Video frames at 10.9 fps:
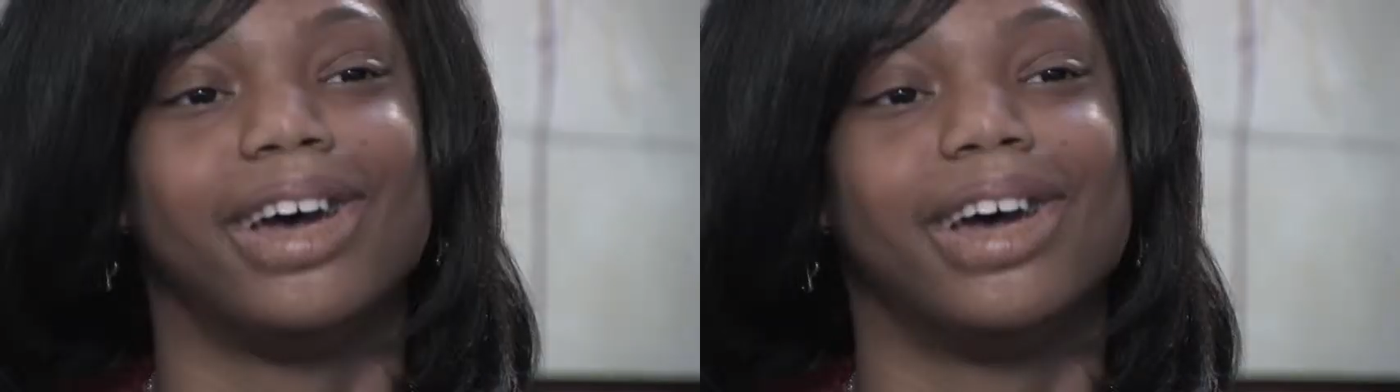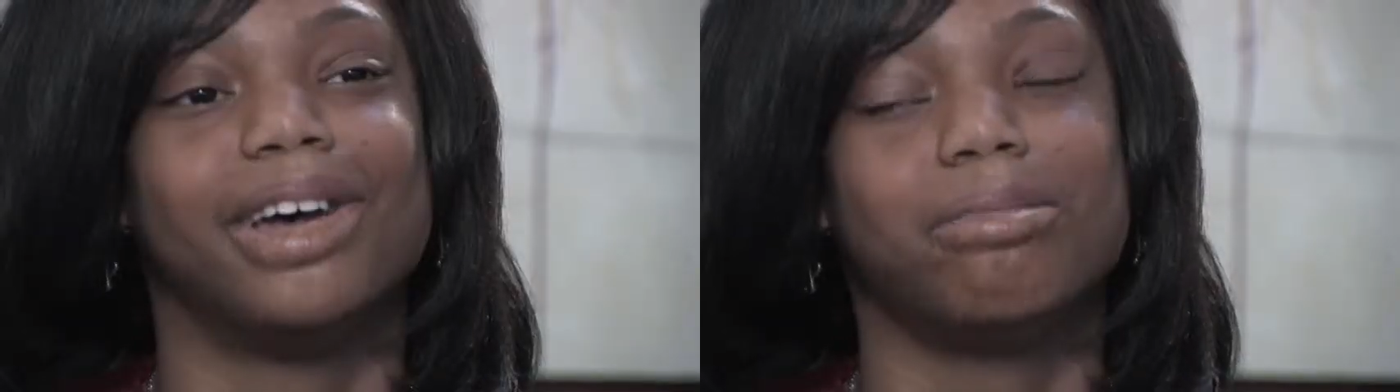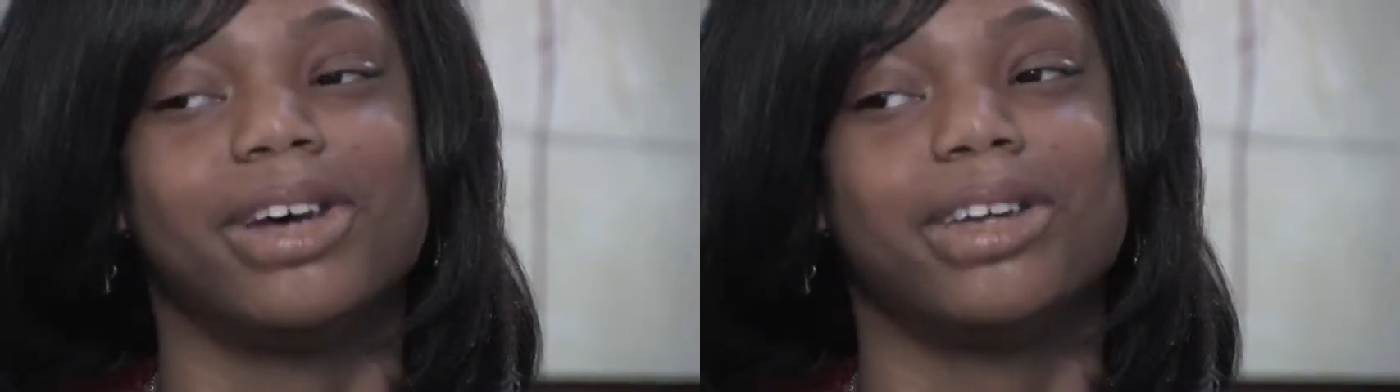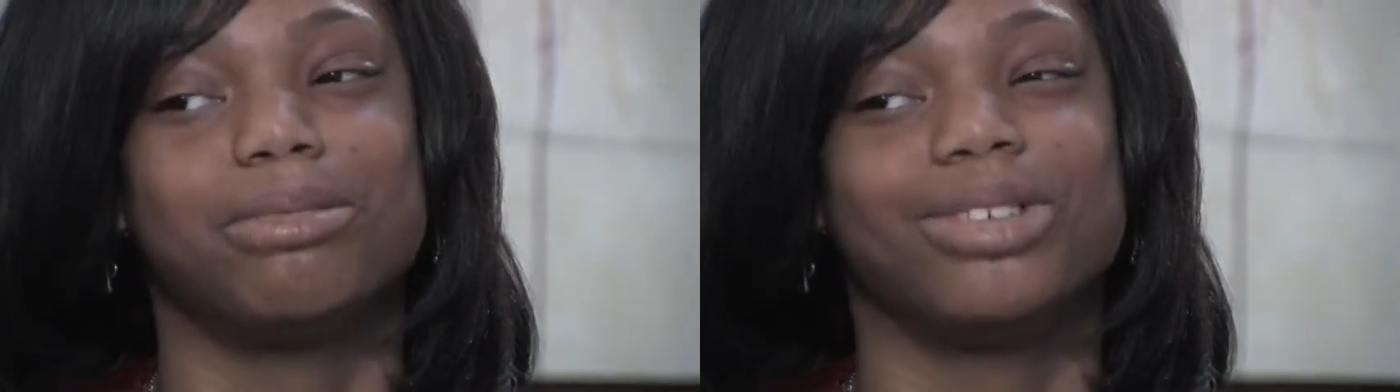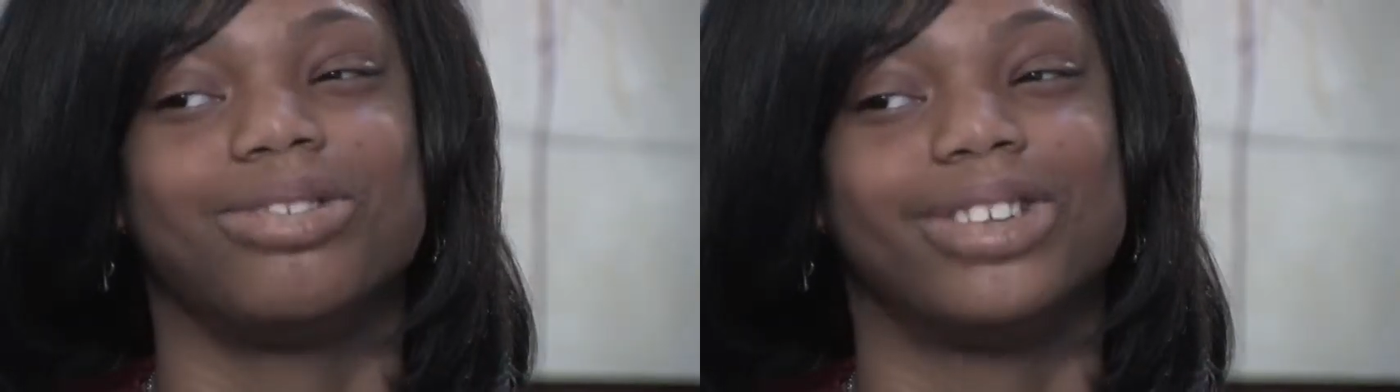It makes
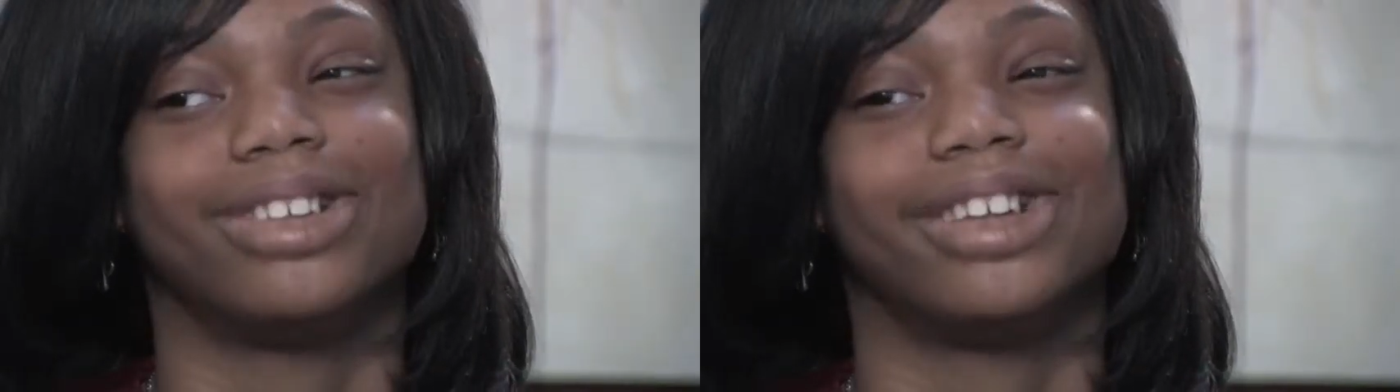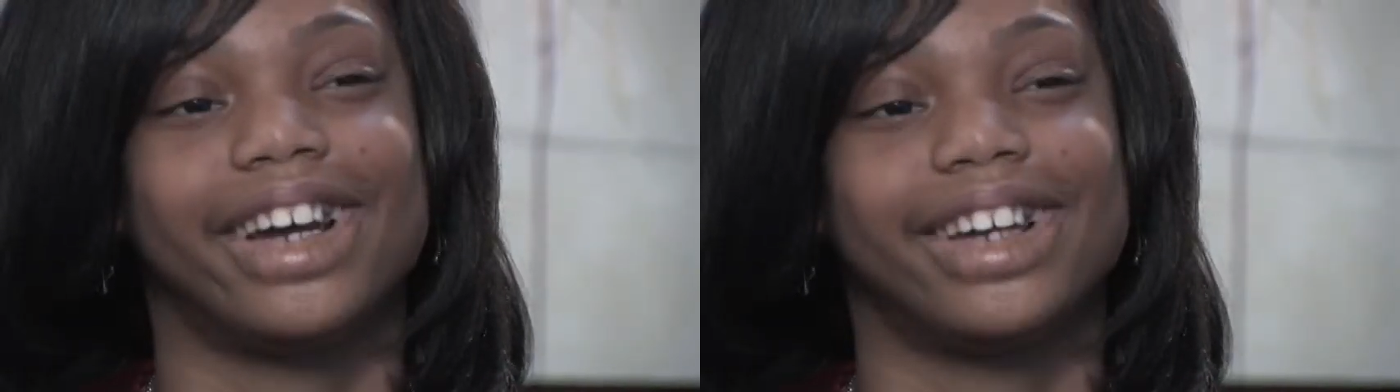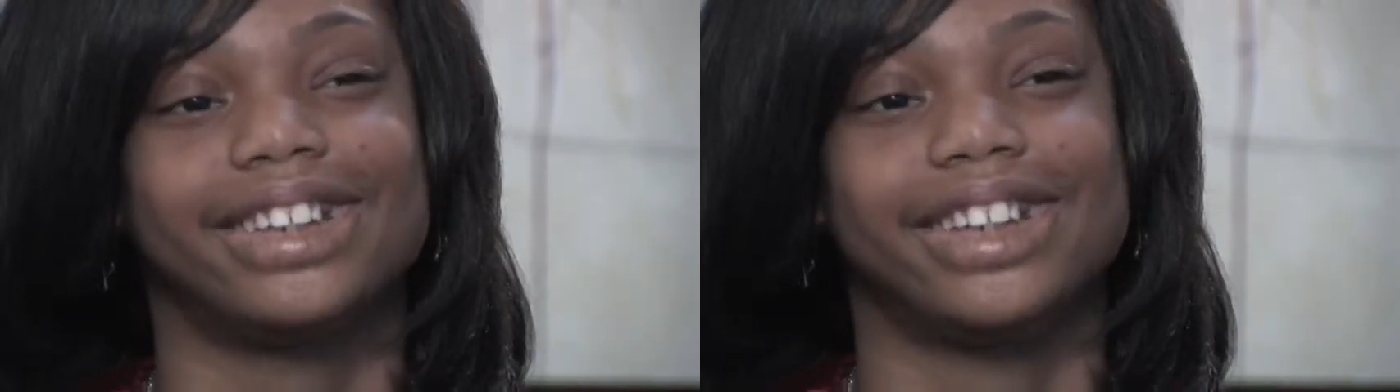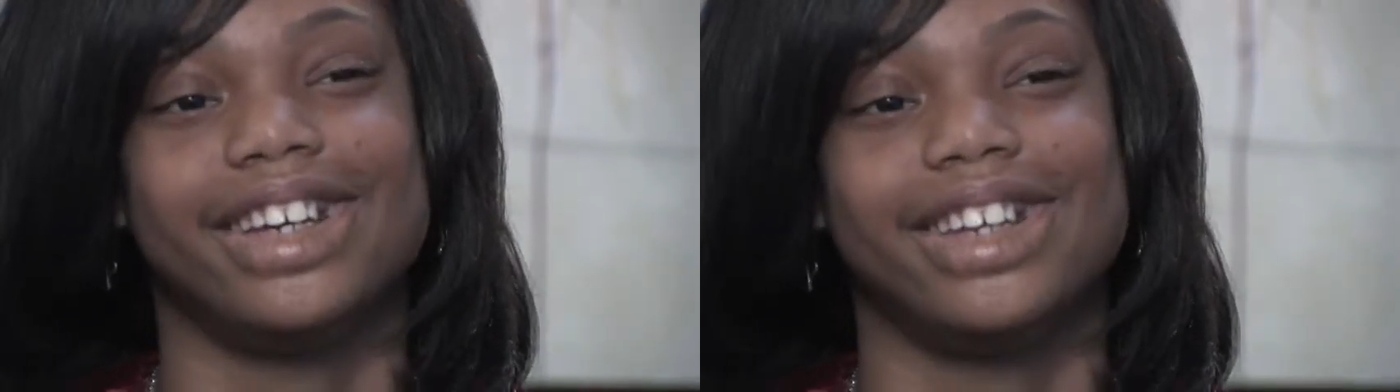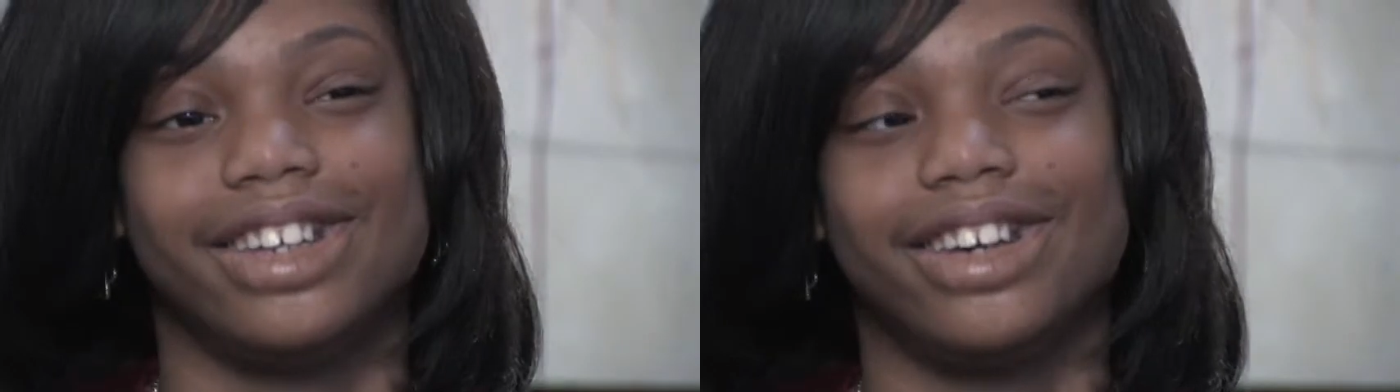me feel nice that
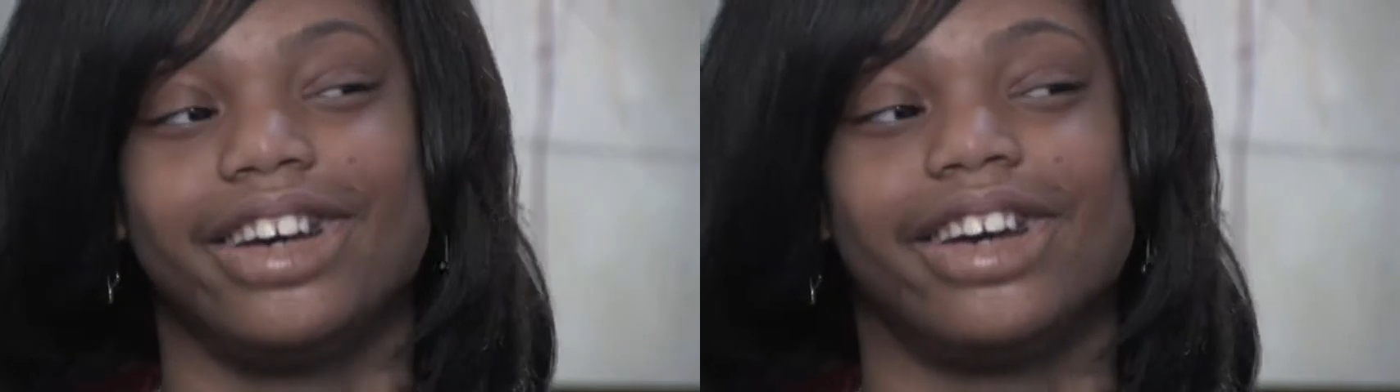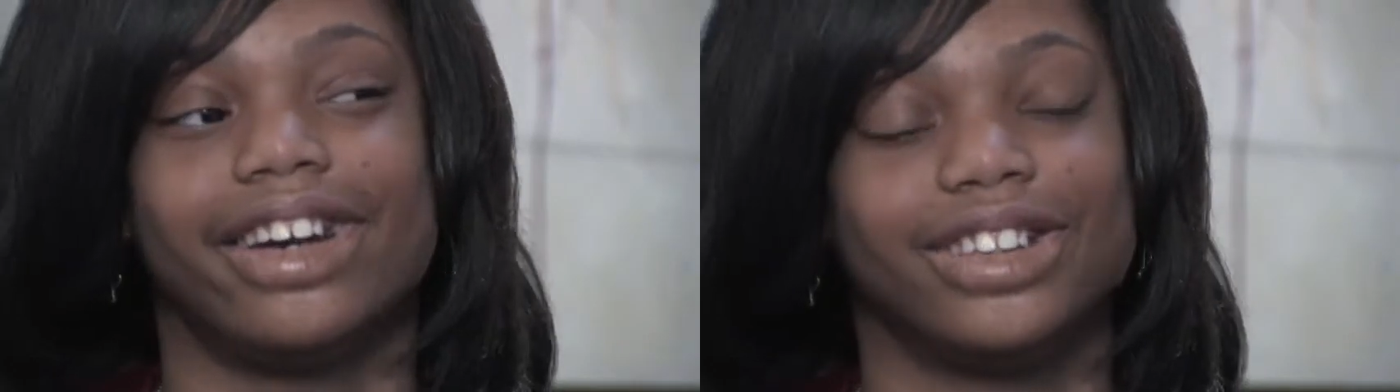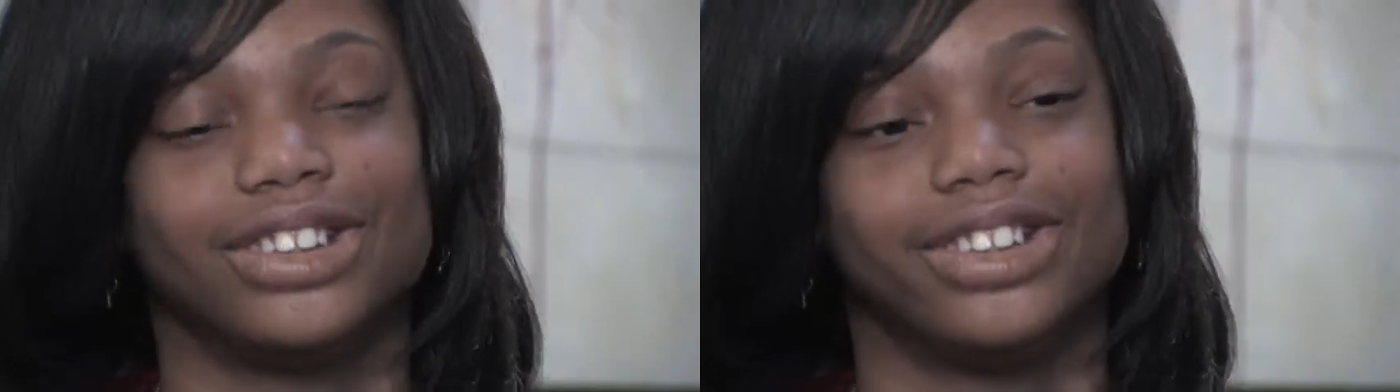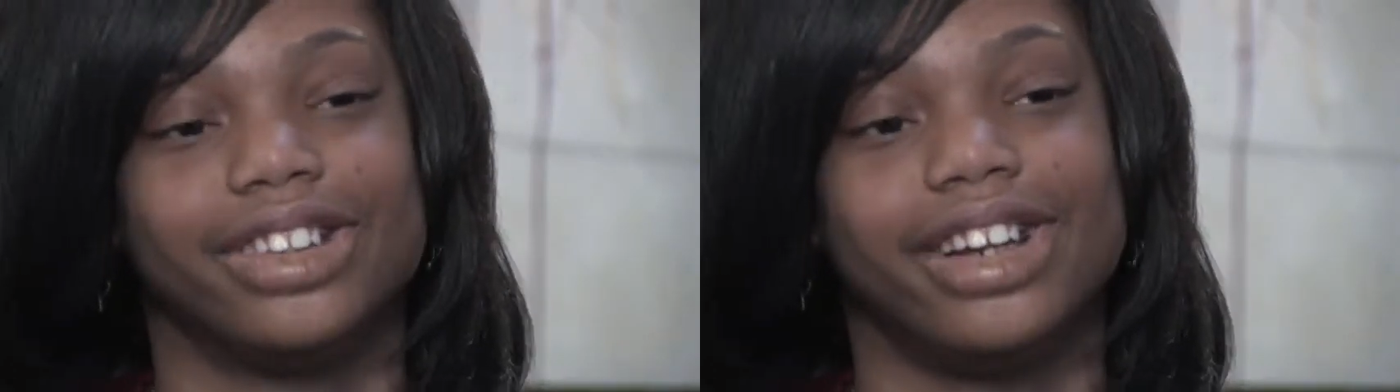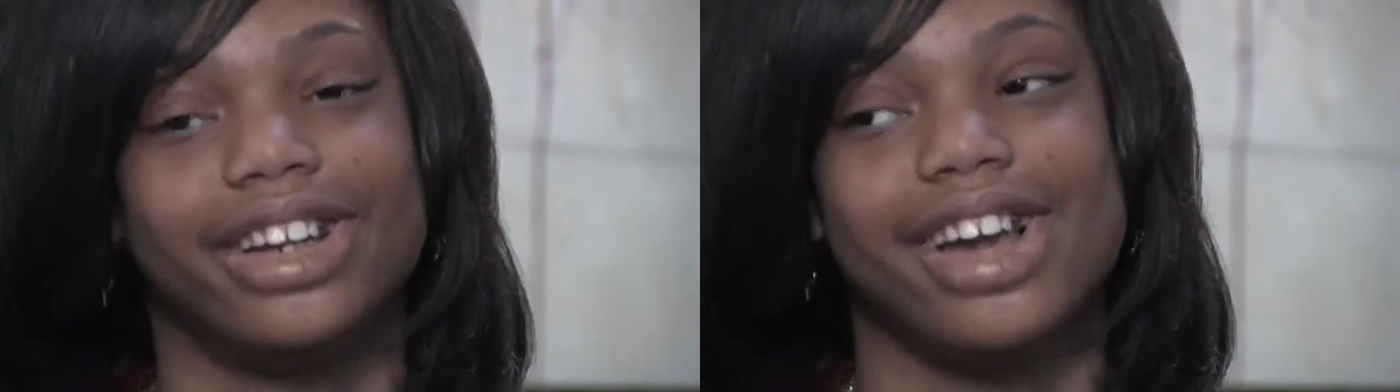he cares, or
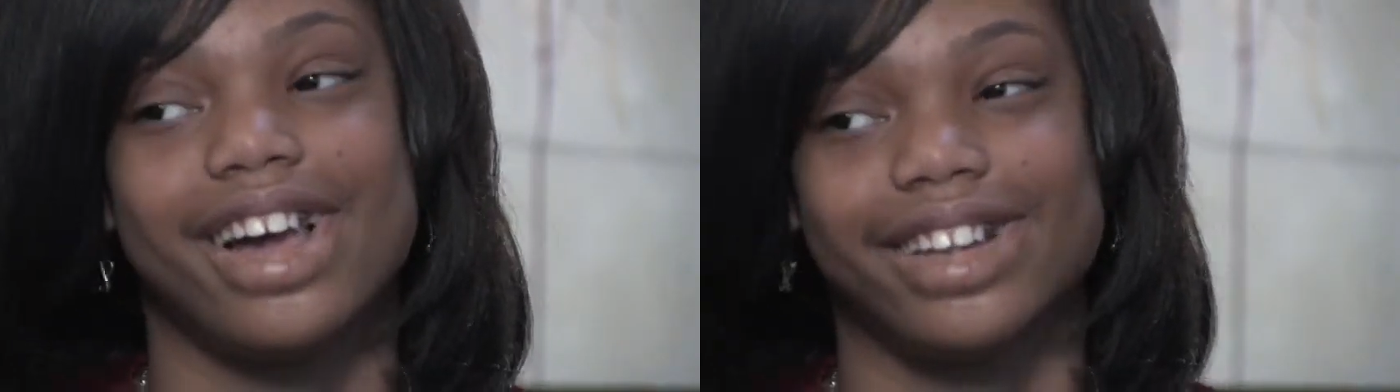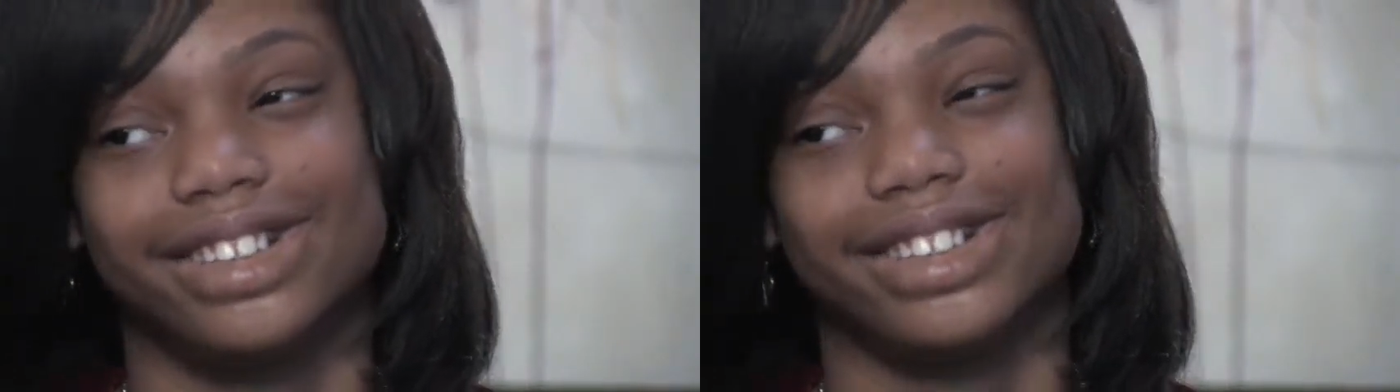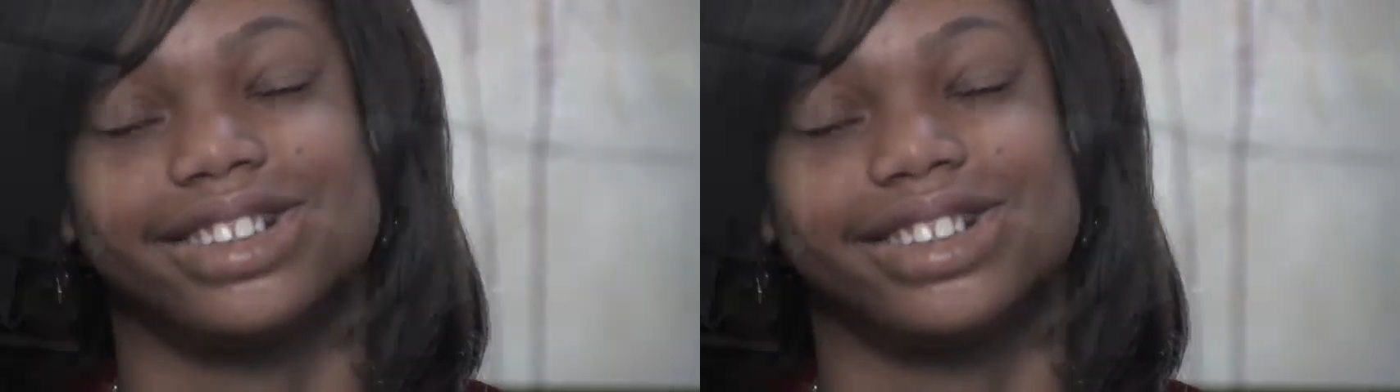that he has,